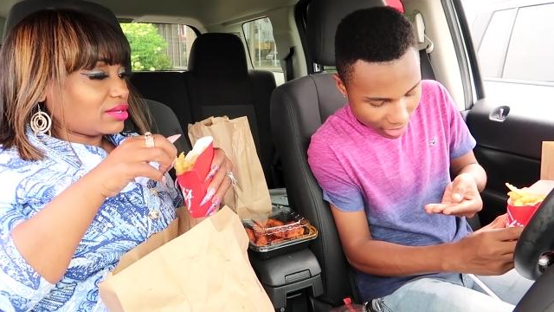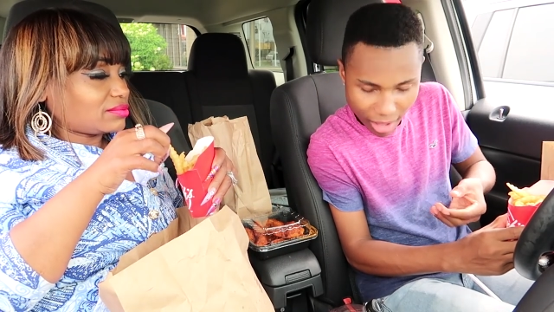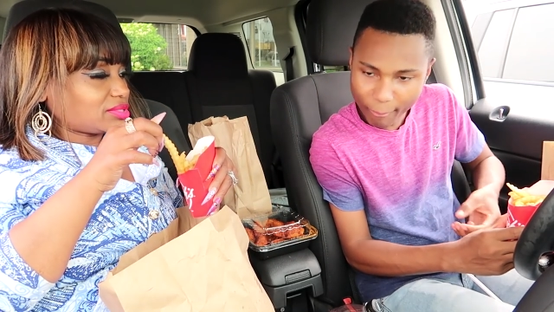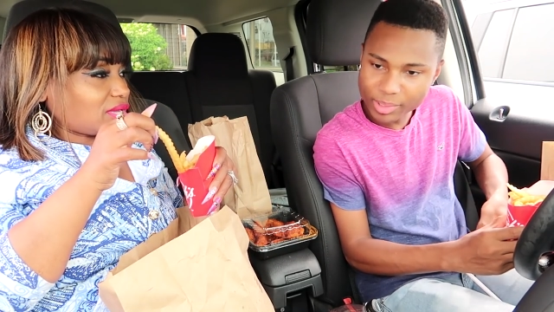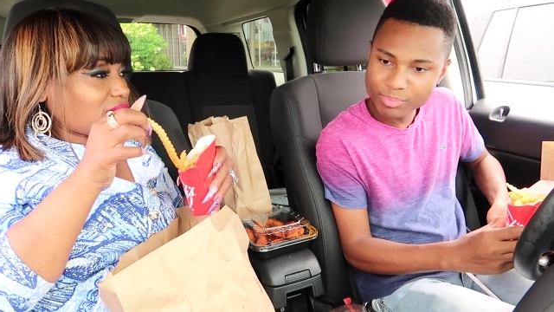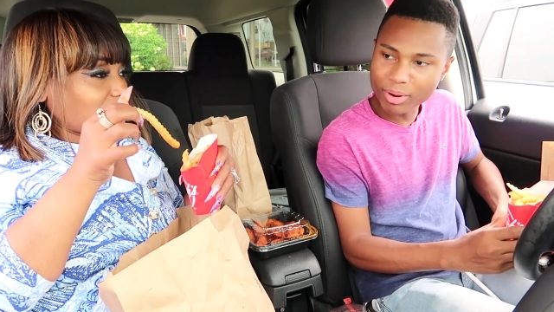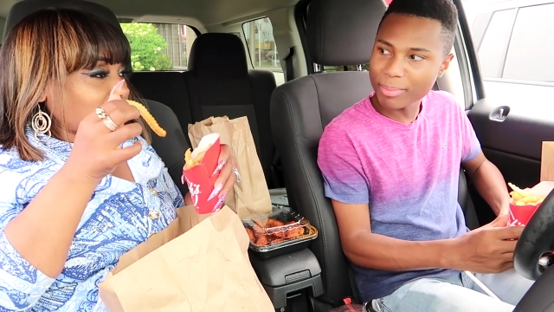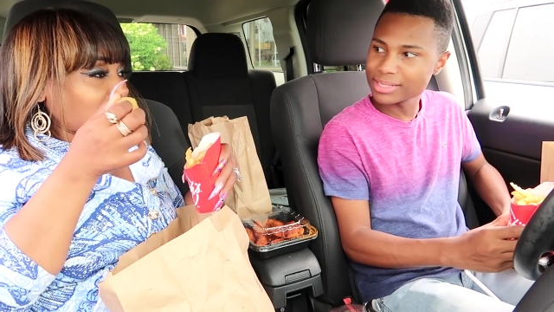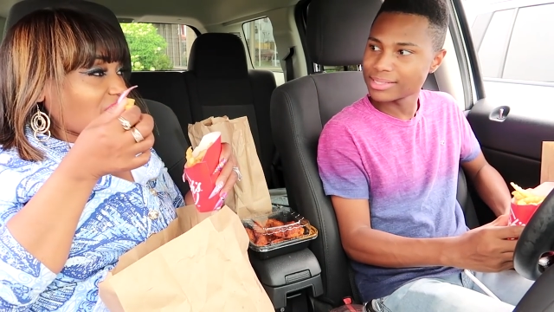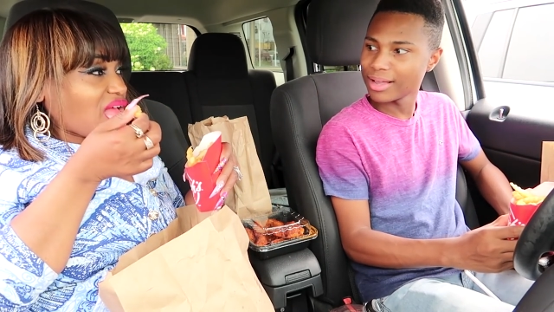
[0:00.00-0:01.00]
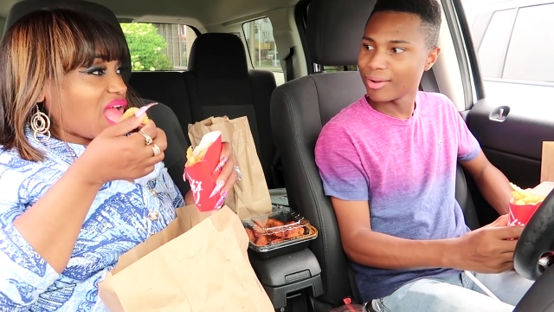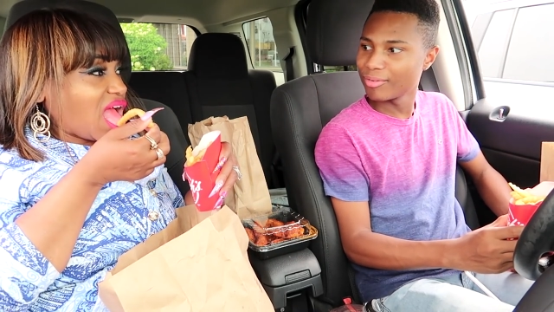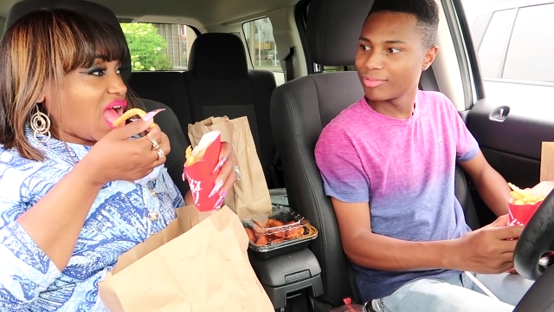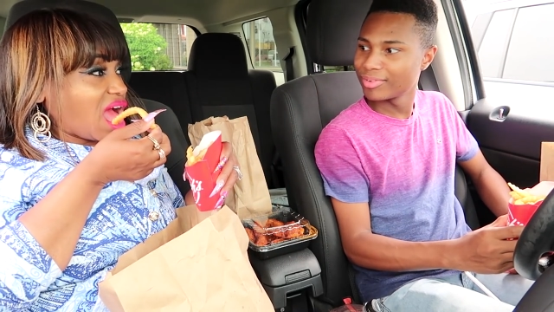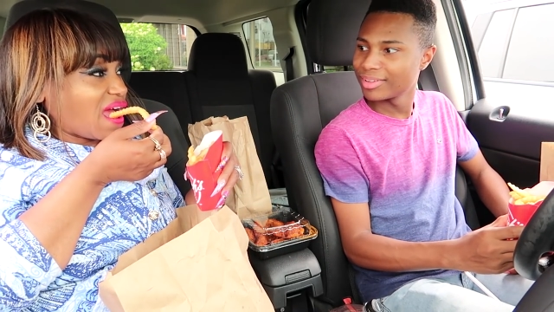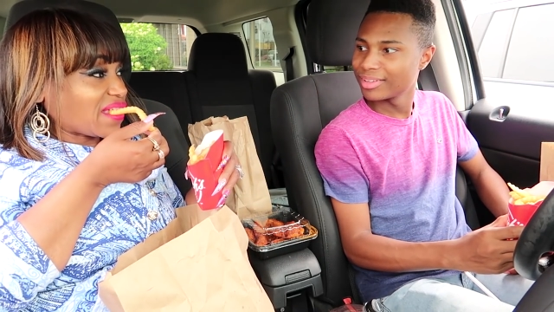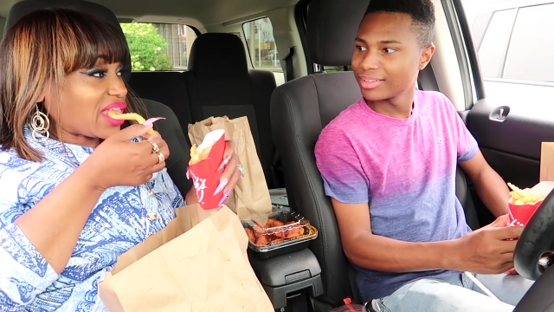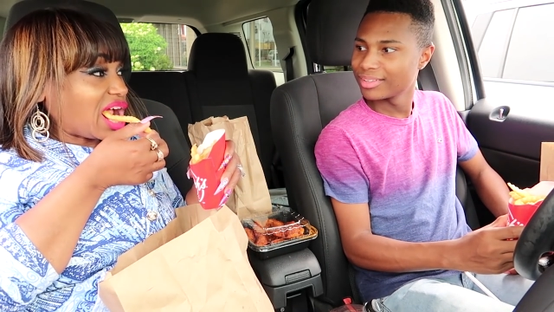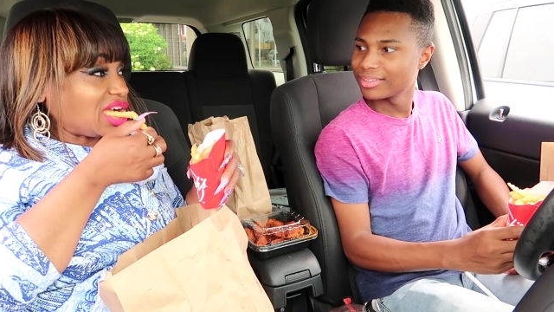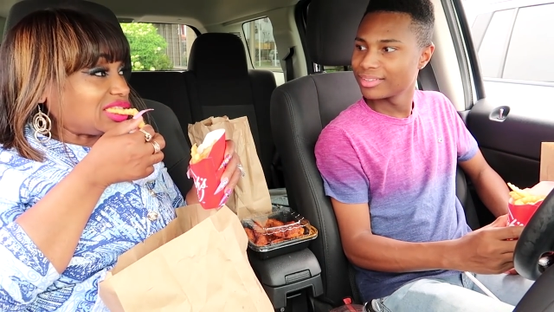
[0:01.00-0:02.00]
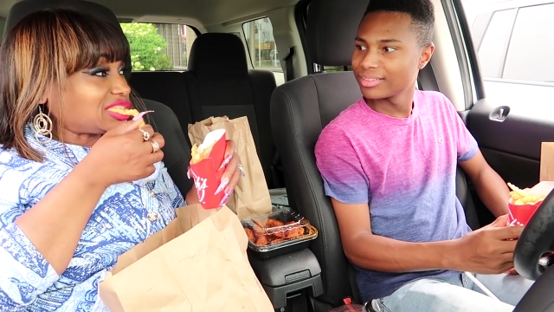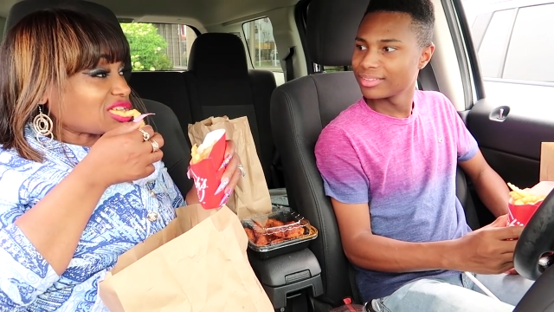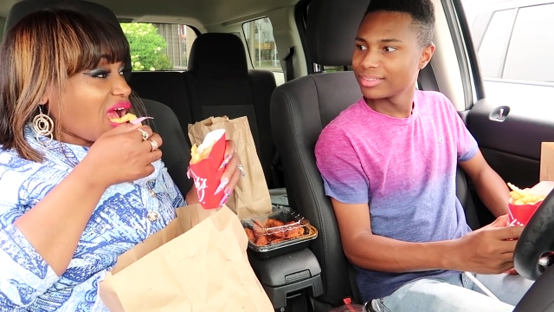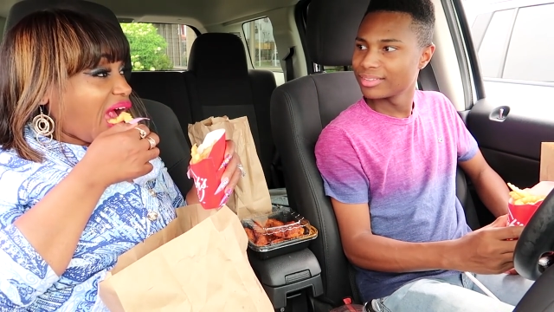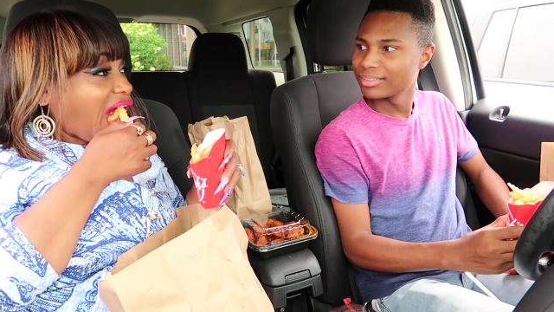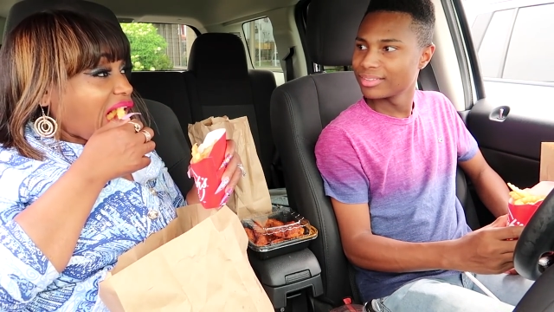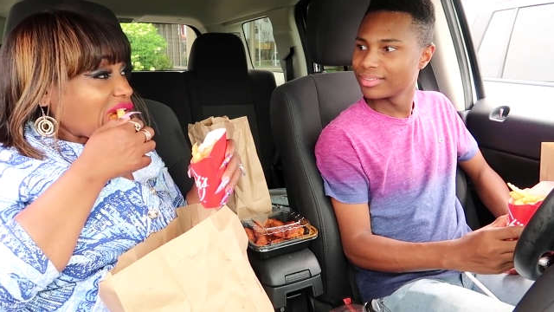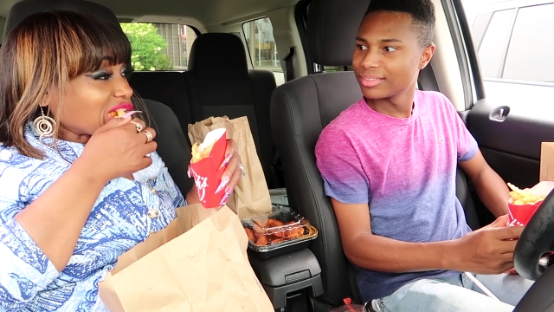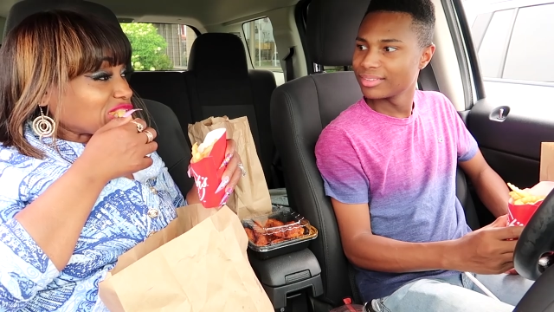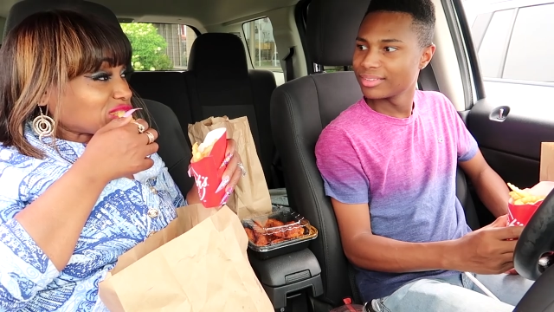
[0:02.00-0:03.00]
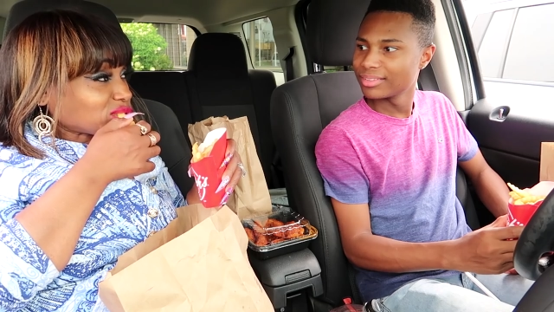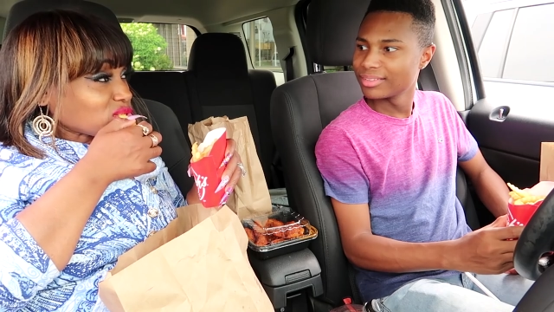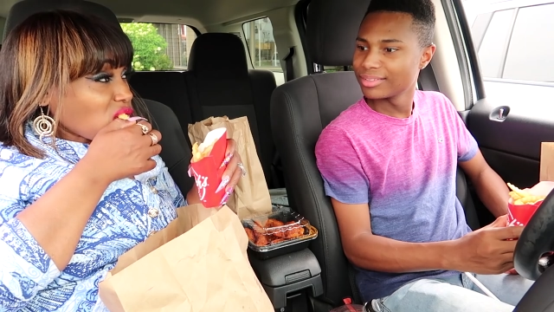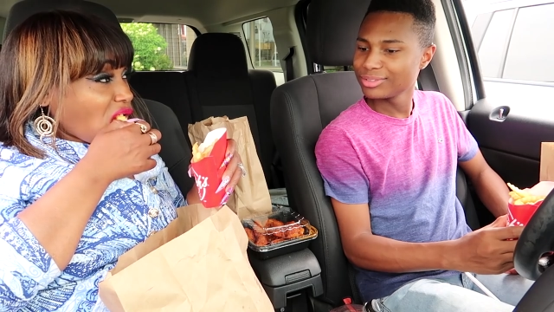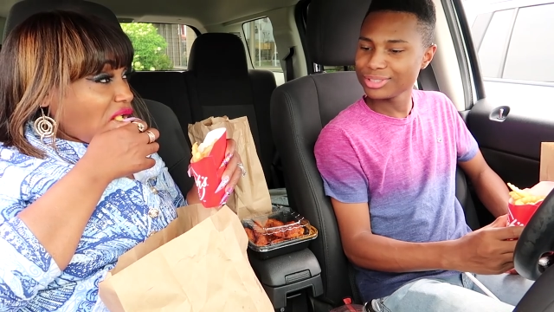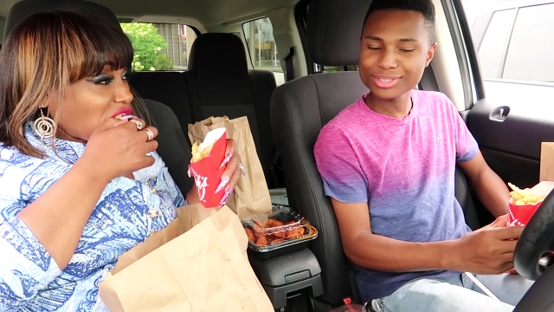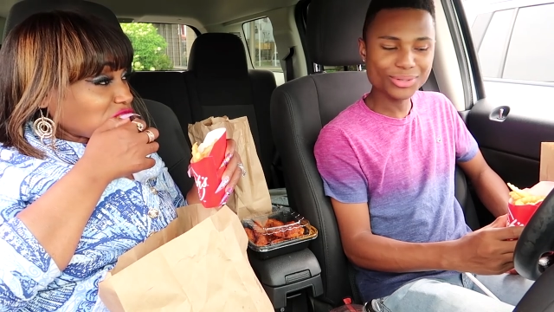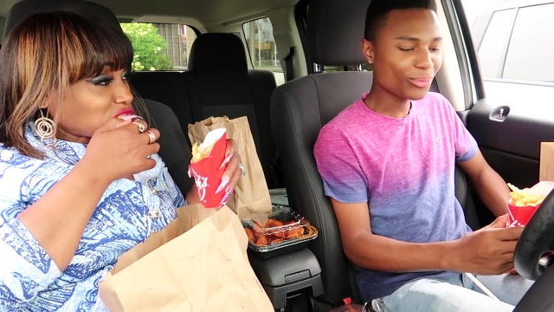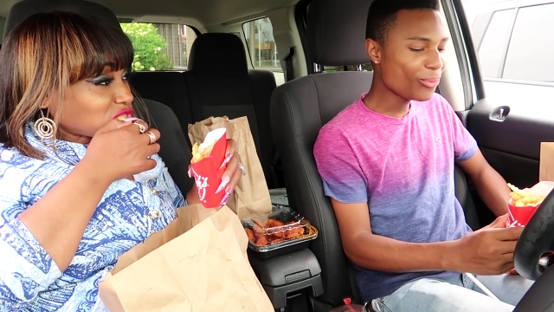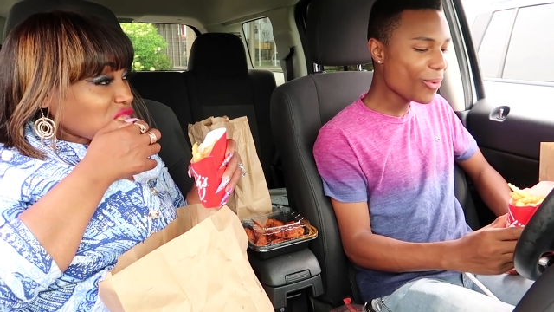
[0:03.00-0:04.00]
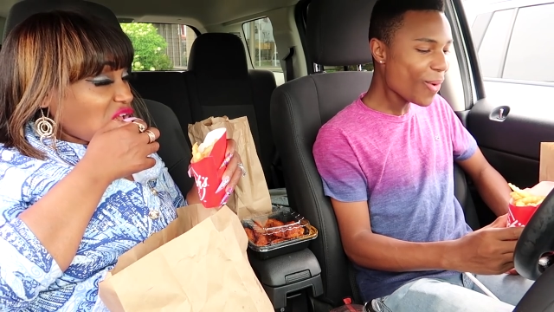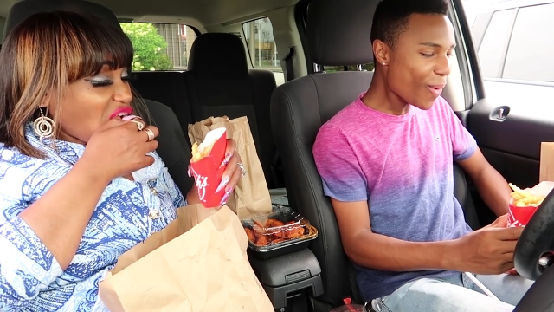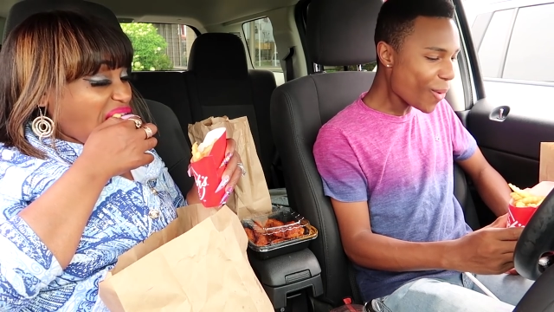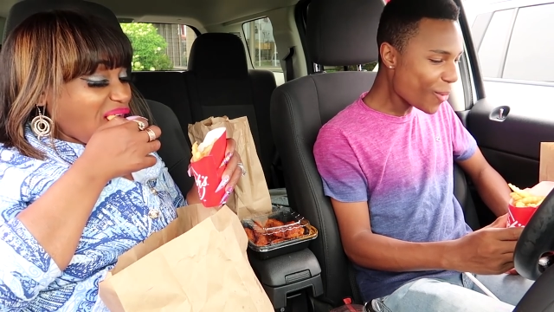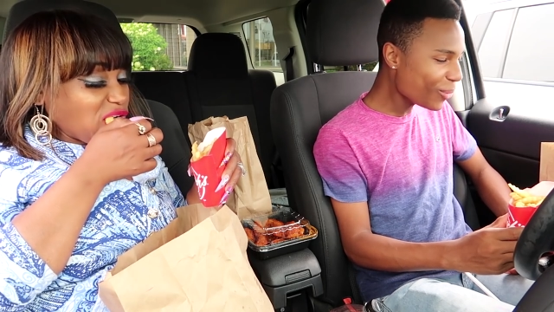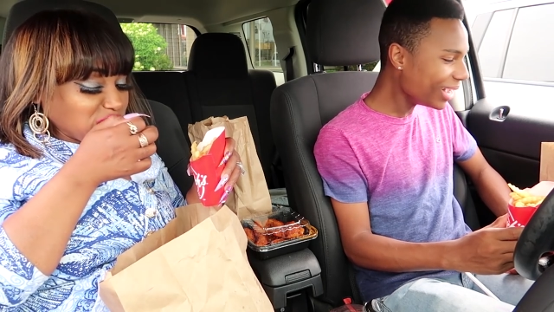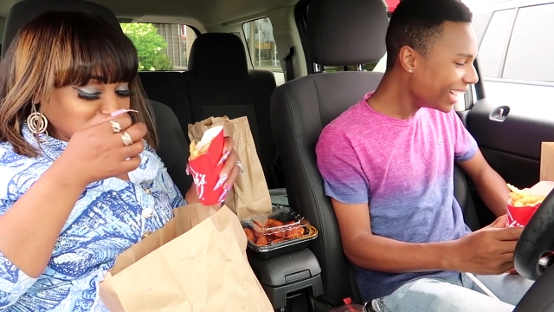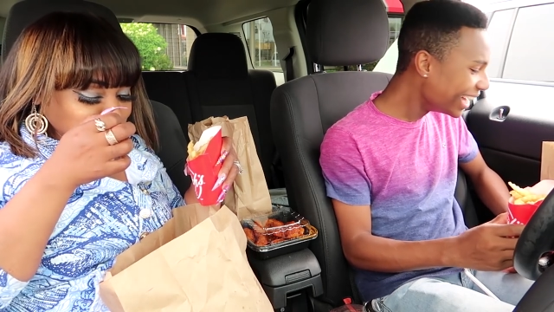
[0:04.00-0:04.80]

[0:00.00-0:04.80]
Speaker 1: I'm i almost sorry. burned myself. I'm sorry. She said, woo!